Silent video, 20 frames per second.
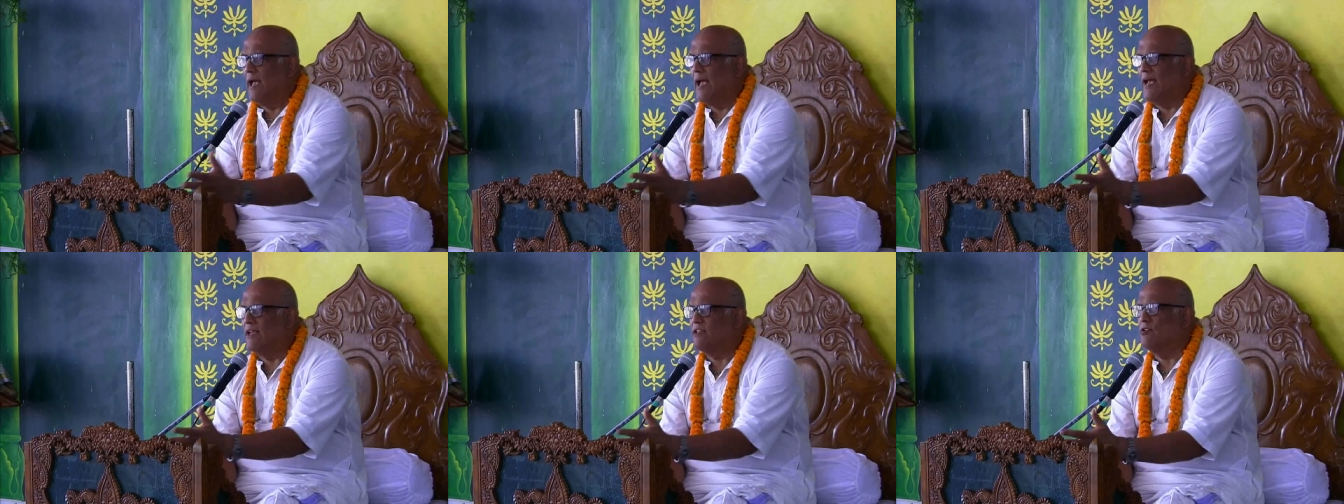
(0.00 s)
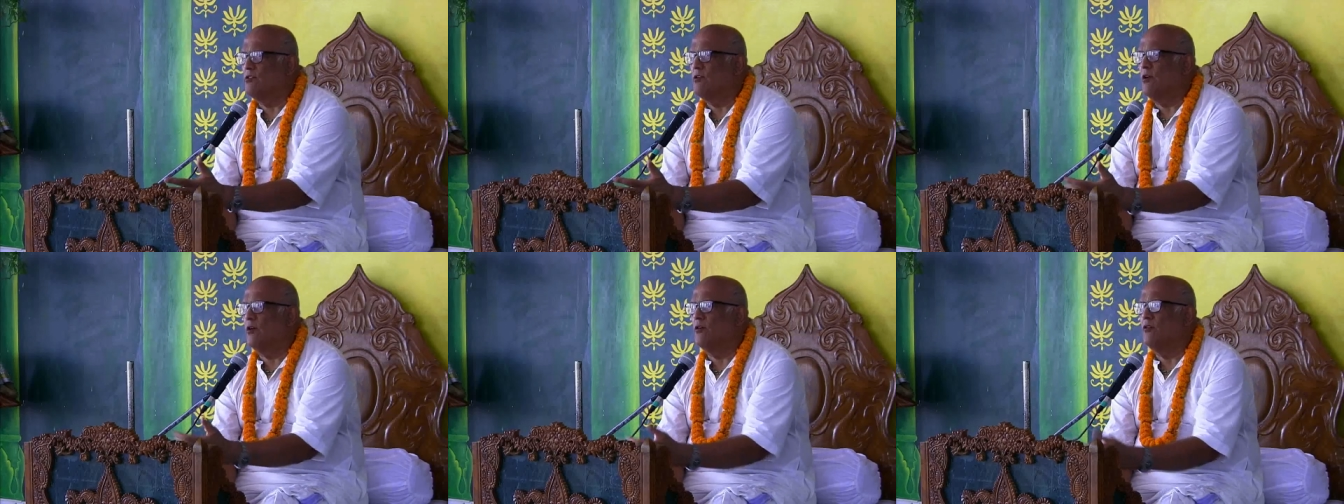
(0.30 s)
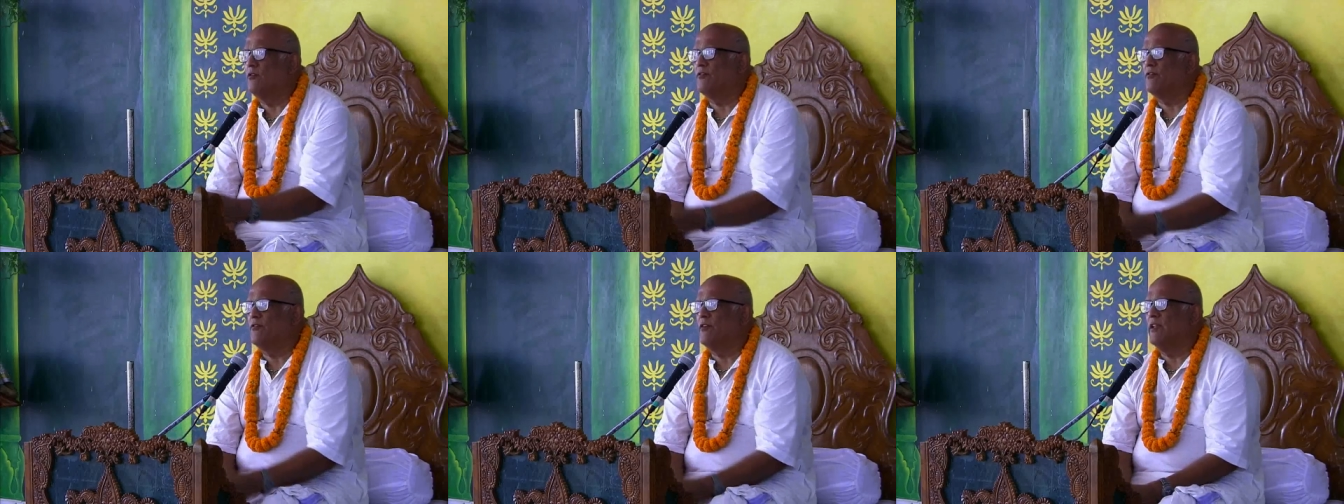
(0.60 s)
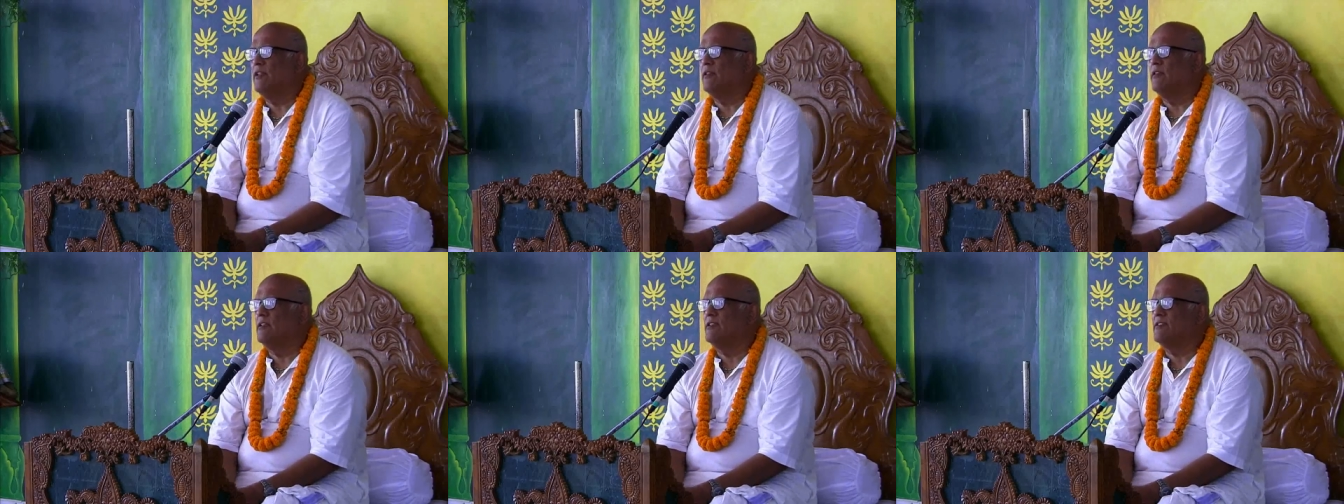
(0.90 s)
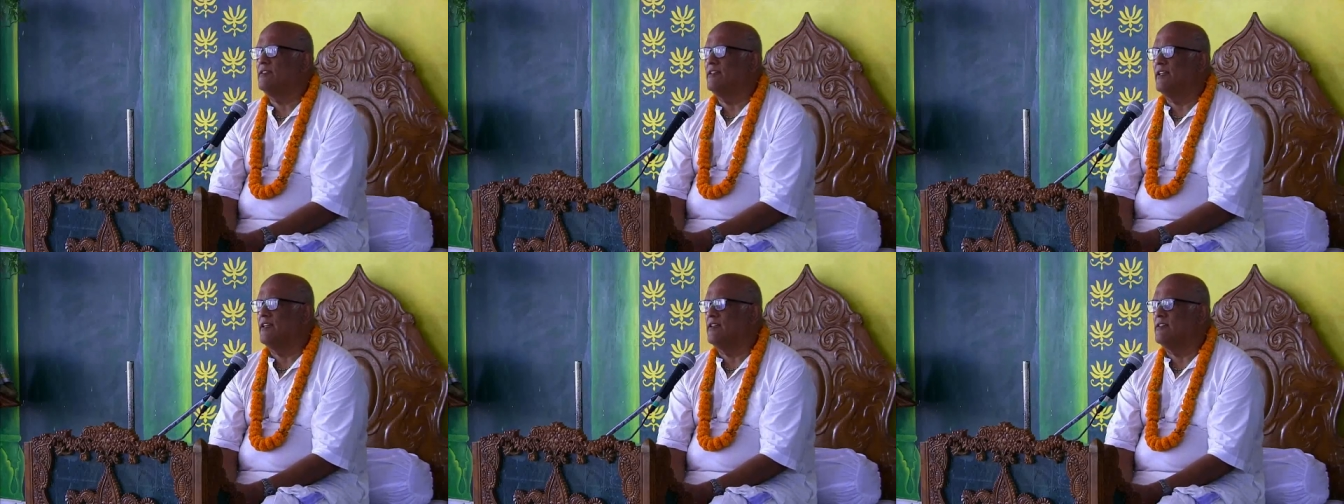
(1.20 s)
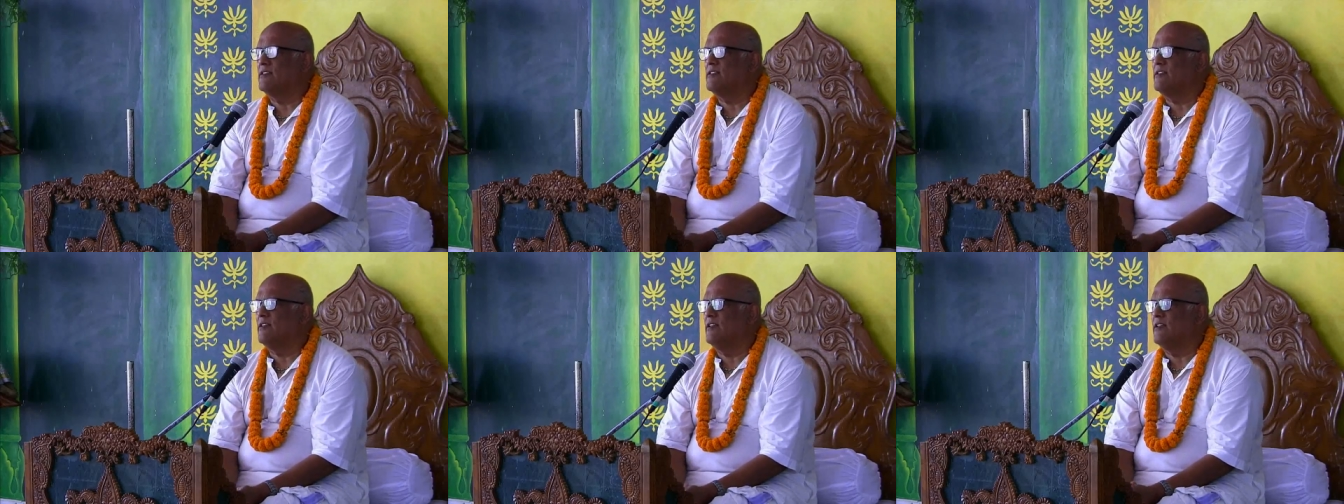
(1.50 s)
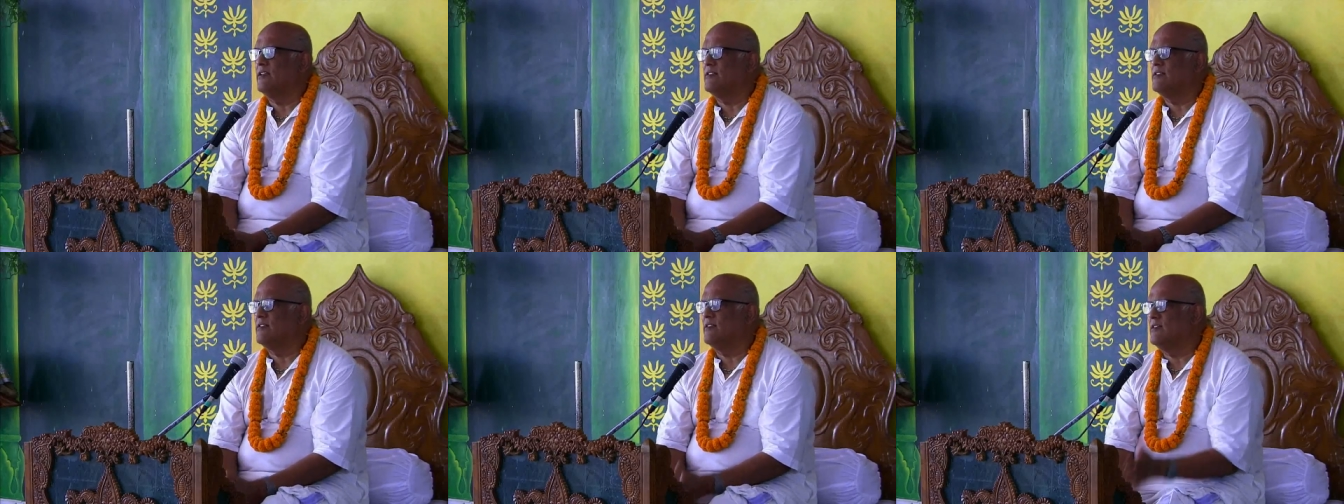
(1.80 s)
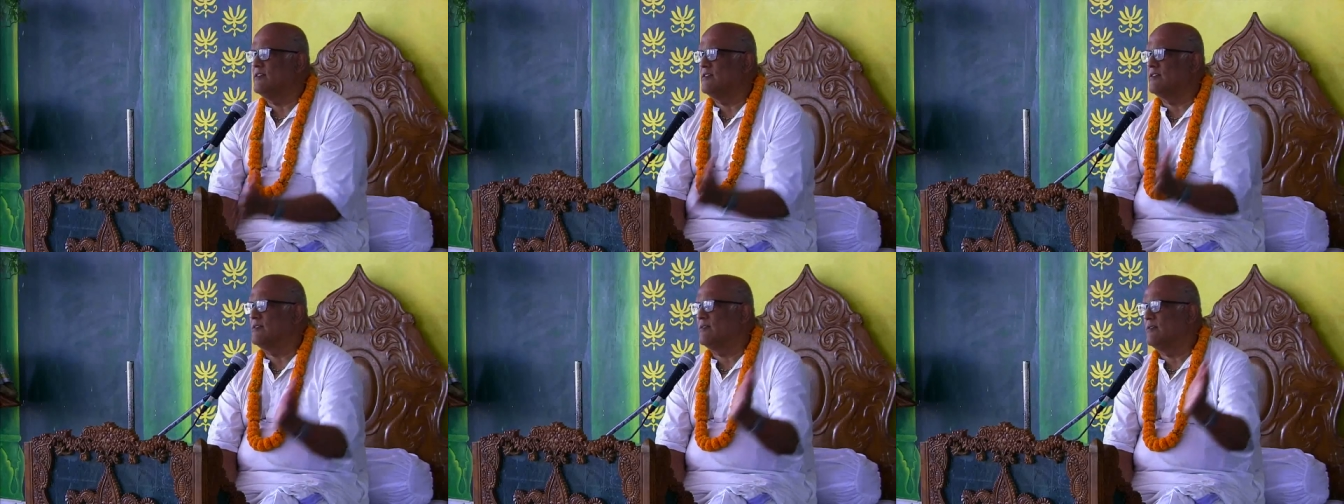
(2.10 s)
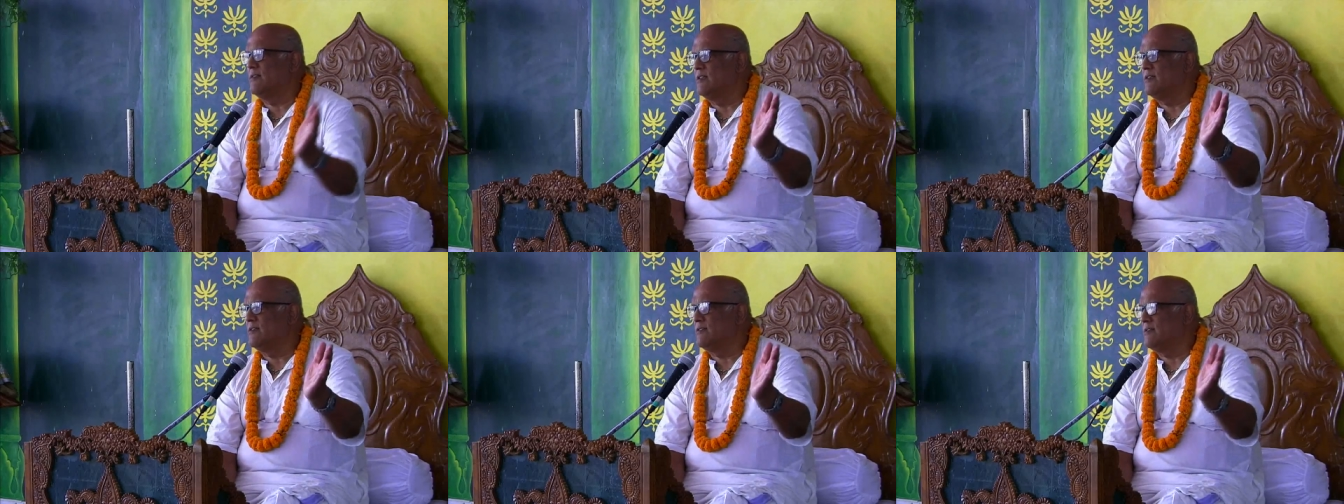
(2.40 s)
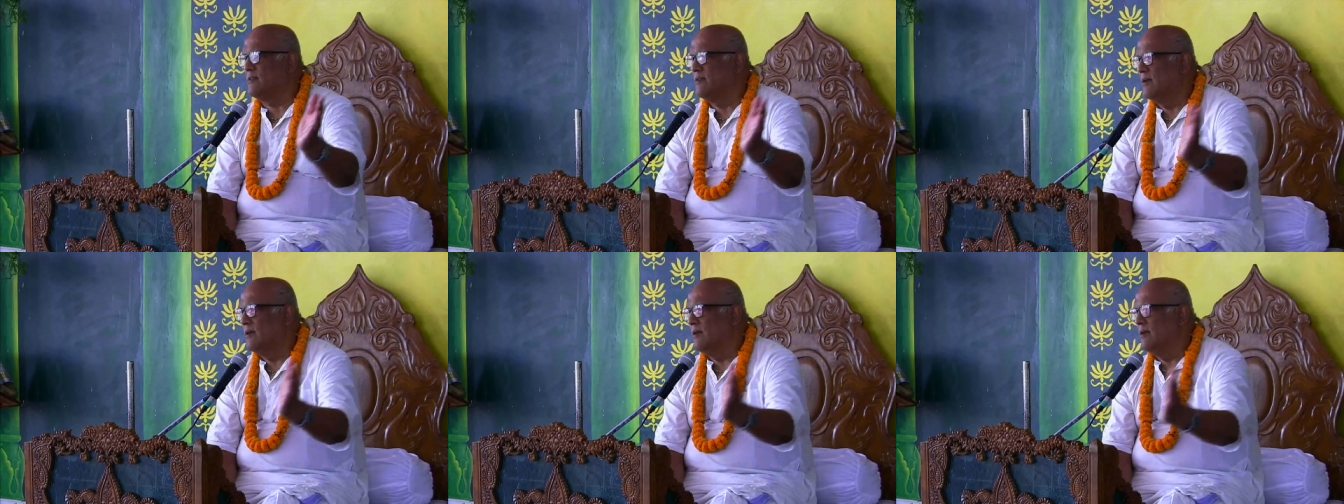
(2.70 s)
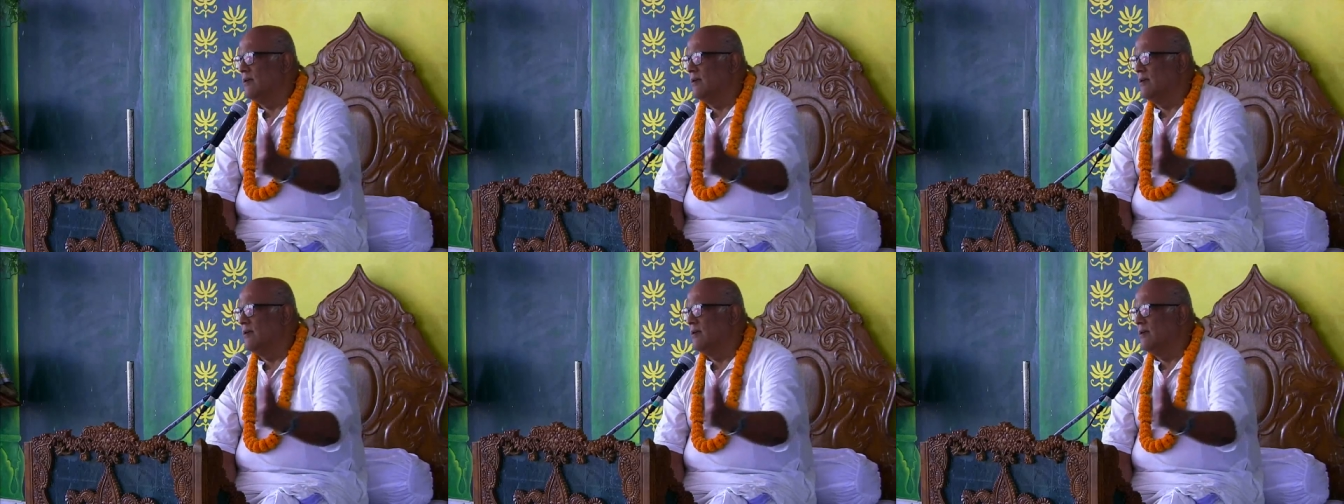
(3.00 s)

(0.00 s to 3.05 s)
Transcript: as you go through these dynasties, these these